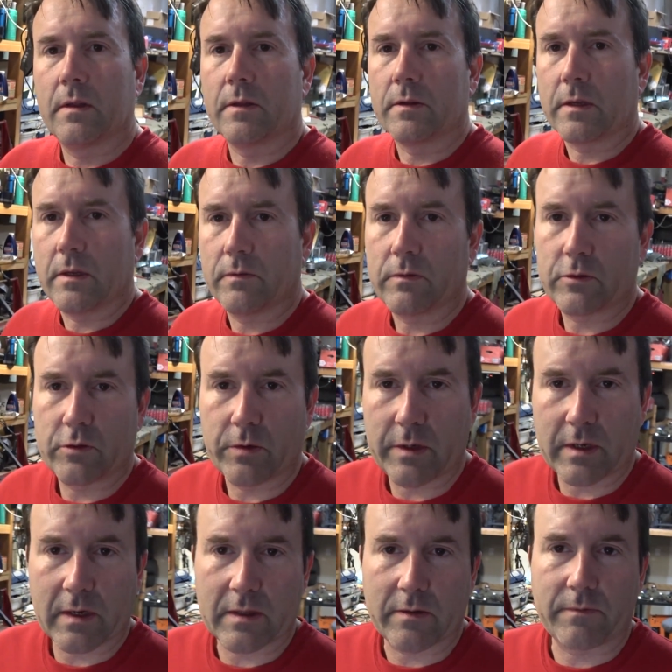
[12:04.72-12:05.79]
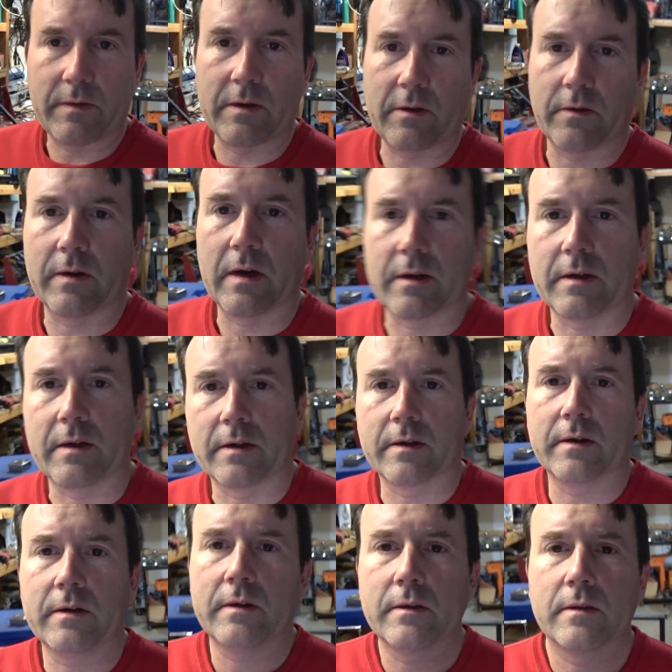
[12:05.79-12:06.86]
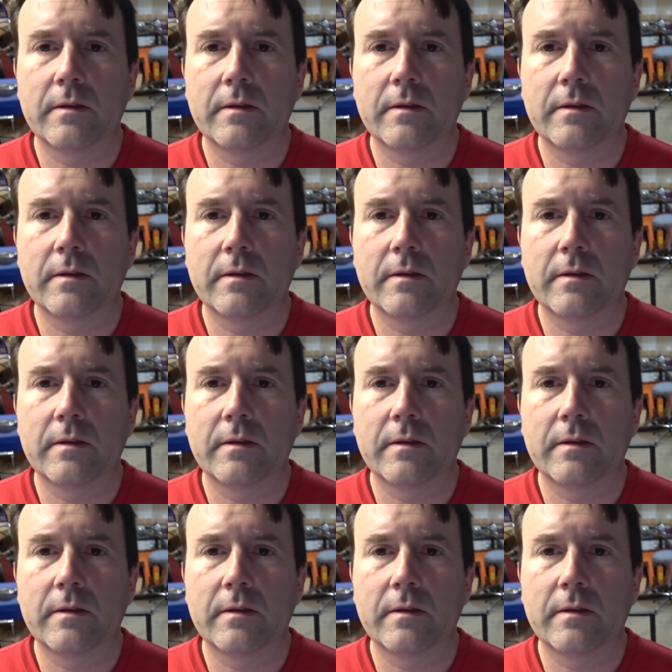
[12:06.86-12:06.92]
I'll show you I got the fender on here.